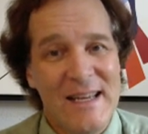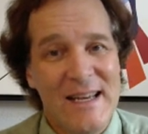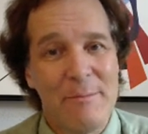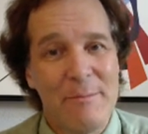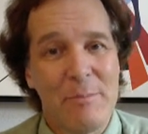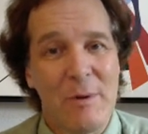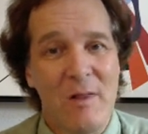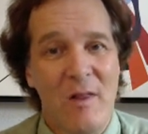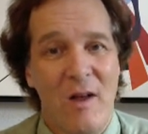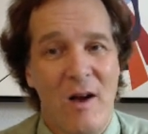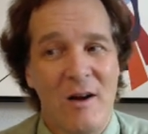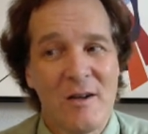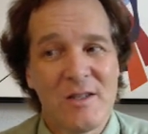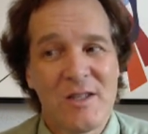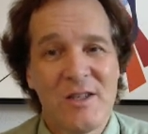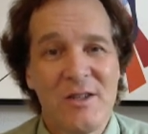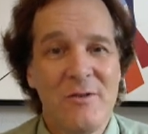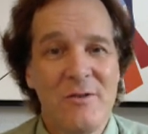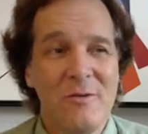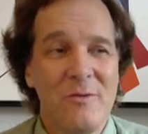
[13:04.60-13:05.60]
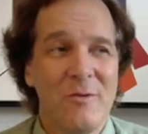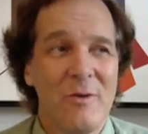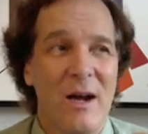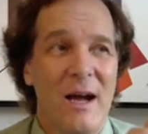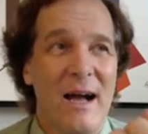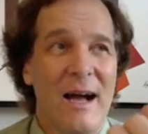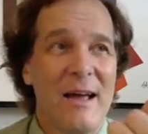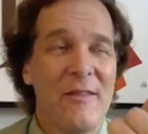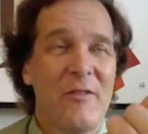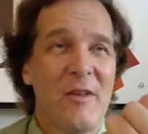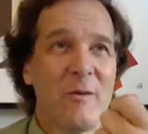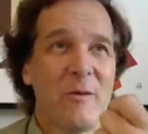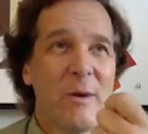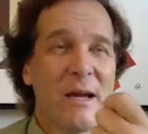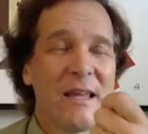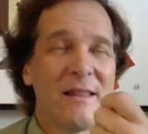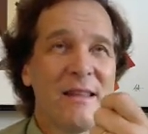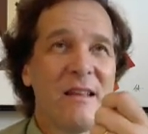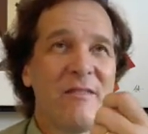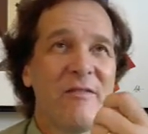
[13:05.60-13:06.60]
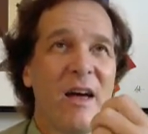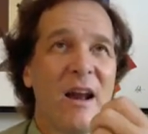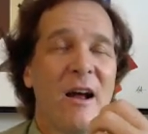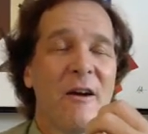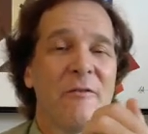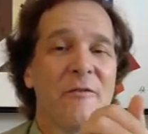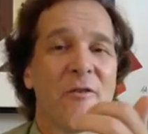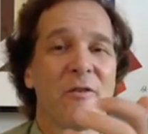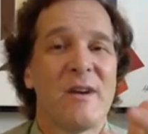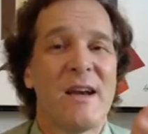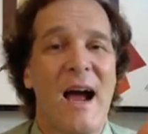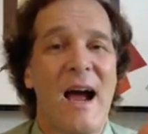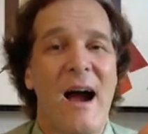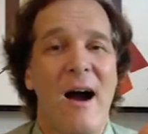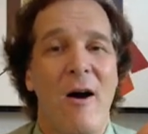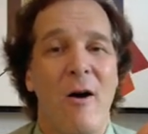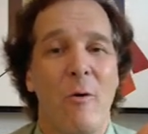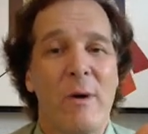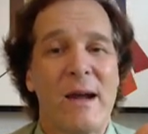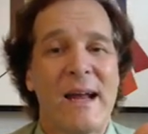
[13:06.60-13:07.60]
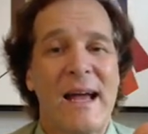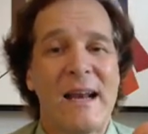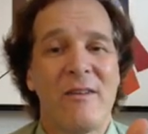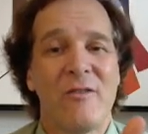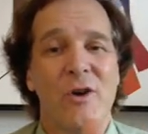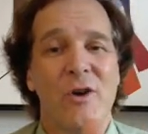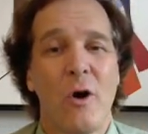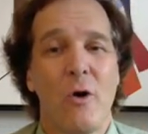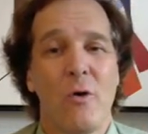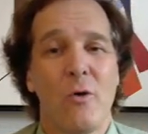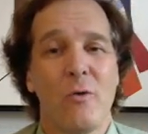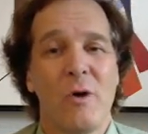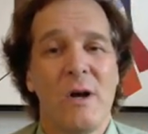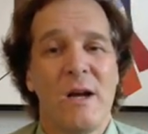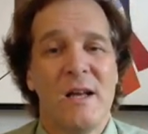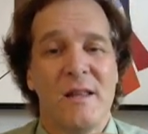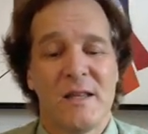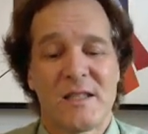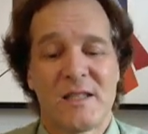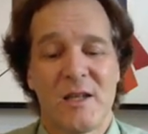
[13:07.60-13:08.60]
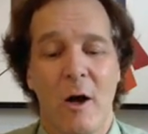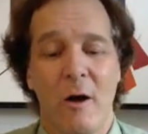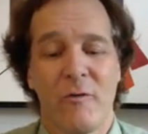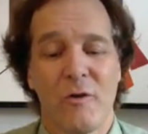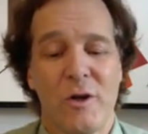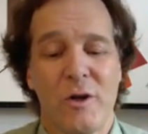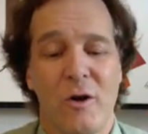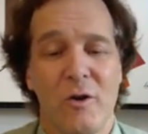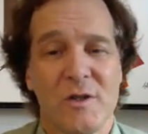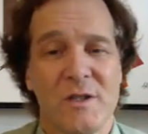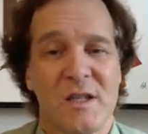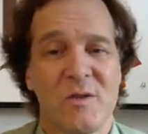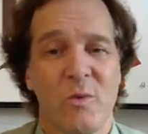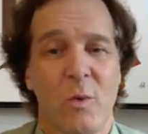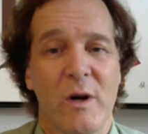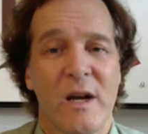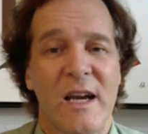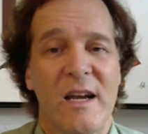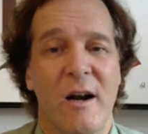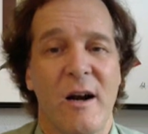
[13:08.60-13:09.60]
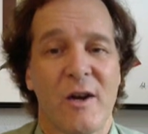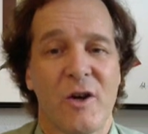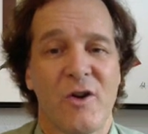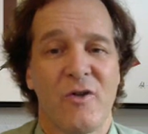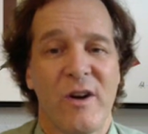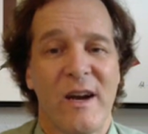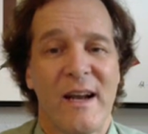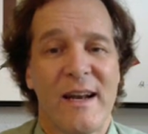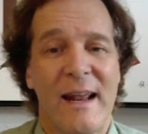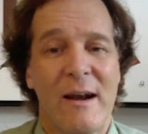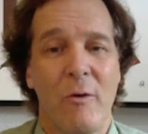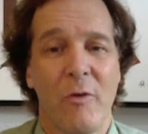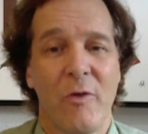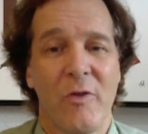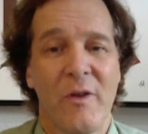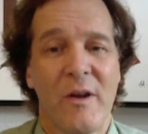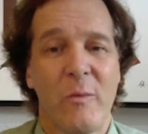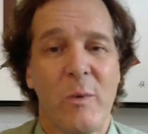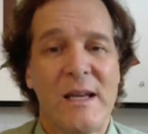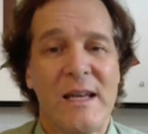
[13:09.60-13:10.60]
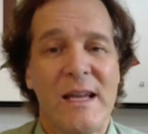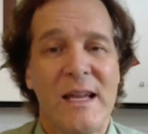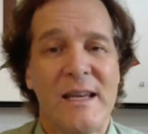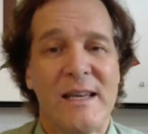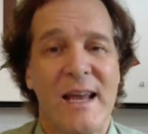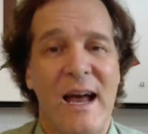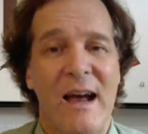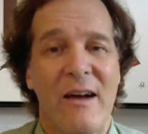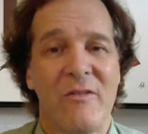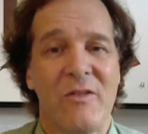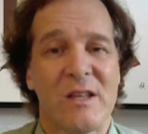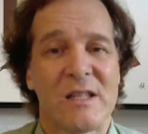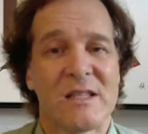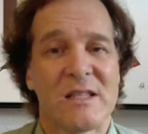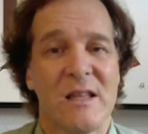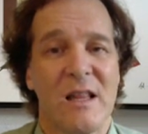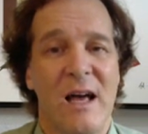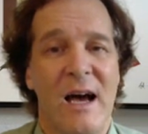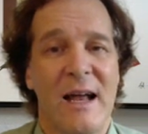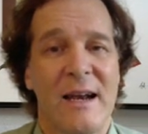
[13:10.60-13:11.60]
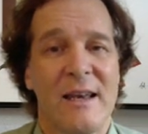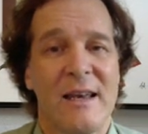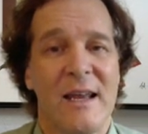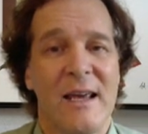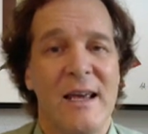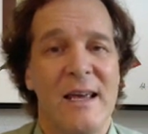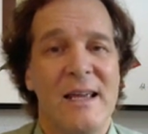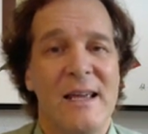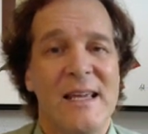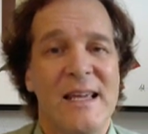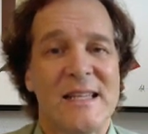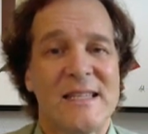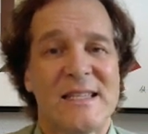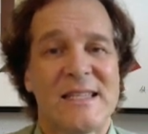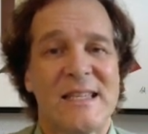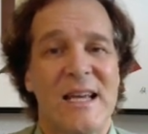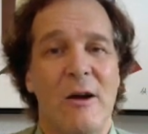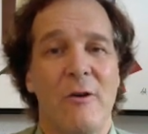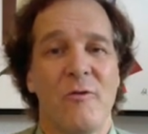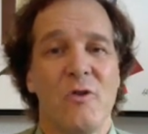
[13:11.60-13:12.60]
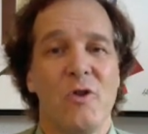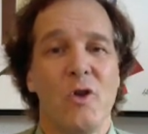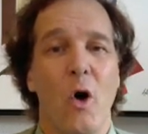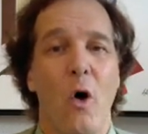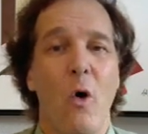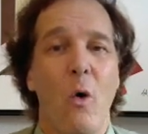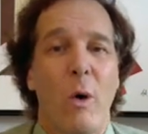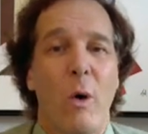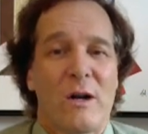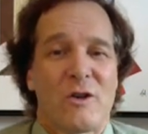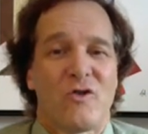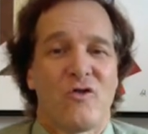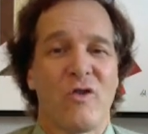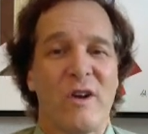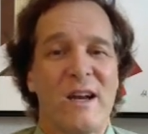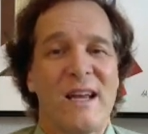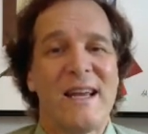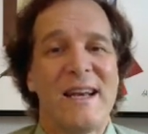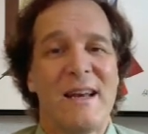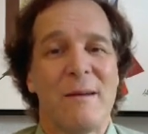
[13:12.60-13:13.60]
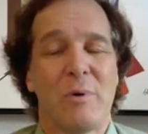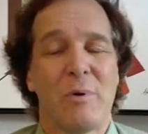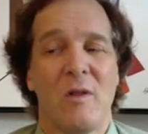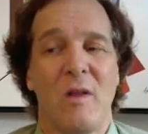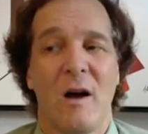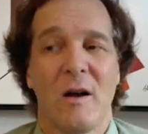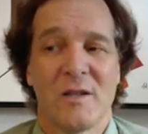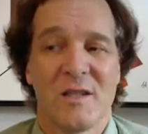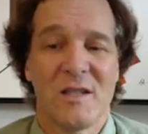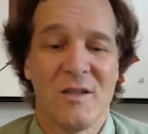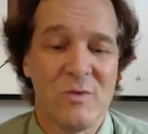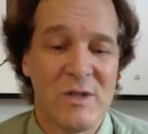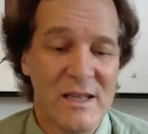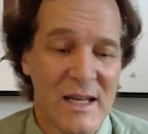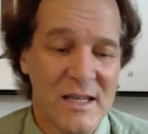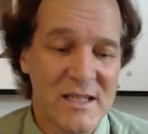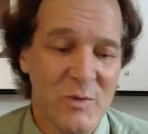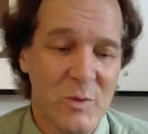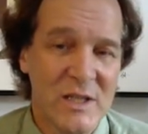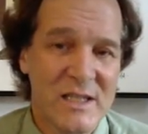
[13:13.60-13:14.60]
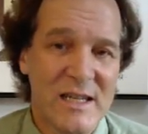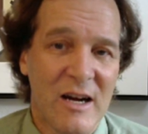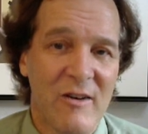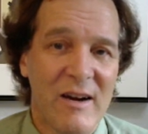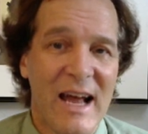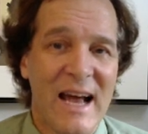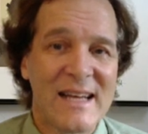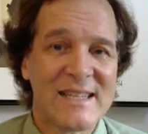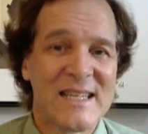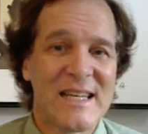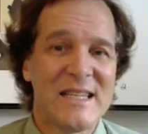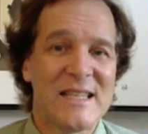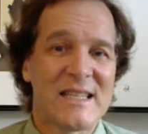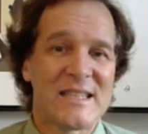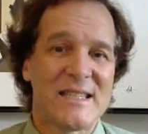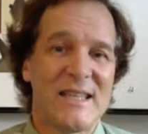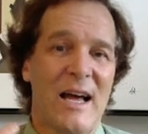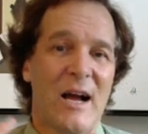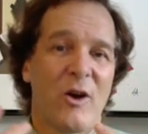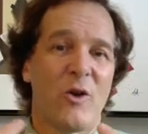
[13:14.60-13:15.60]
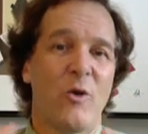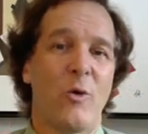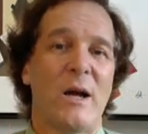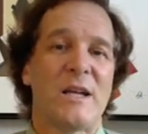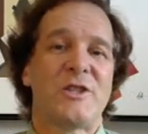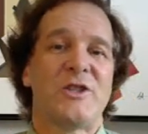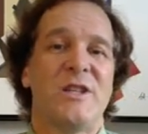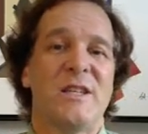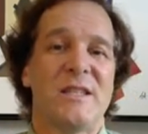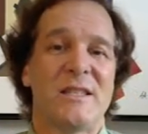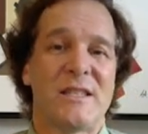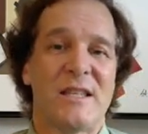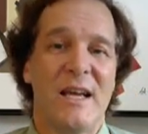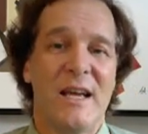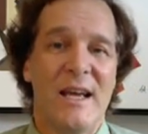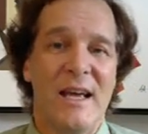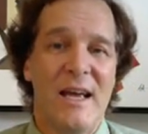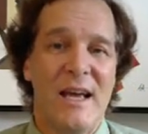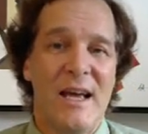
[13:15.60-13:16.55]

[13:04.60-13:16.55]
it belongs to? I think we can leave that off for now. We kind of know, the solver knows it's working on a grid. I don't think we need to have the slot itself know what grid it belongs to, unless we start asking the slot questions